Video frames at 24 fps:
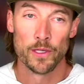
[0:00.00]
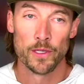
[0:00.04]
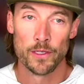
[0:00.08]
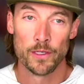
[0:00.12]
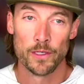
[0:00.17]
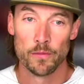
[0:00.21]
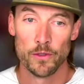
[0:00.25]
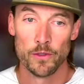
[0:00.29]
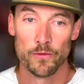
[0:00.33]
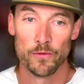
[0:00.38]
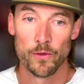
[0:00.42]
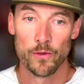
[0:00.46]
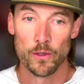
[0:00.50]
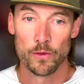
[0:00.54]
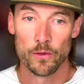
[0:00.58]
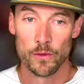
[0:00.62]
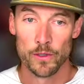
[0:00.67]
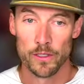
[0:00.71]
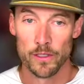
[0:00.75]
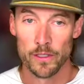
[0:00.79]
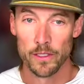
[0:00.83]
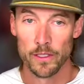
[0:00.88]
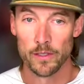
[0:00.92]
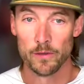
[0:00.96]
going to move forward
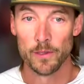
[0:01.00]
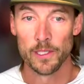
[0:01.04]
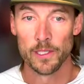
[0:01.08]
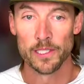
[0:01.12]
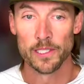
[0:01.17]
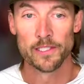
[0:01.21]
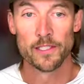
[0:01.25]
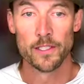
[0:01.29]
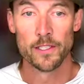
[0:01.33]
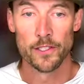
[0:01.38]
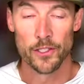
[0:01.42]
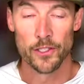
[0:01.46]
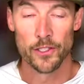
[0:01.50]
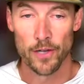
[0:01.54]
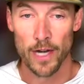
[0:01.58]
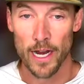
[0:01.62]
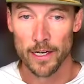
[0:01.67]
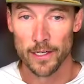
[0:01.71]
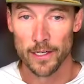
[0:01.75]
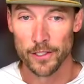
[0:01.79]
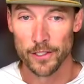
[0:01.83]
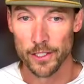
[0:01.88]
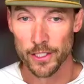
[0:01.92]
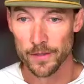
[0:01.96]
with the deal. What's the
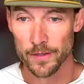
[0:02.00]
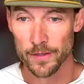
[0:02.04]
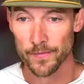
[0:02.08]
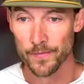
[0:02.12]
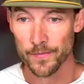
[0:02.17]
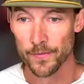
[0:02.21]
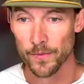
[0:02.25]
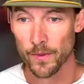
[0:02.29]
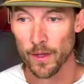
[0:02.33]
strategy?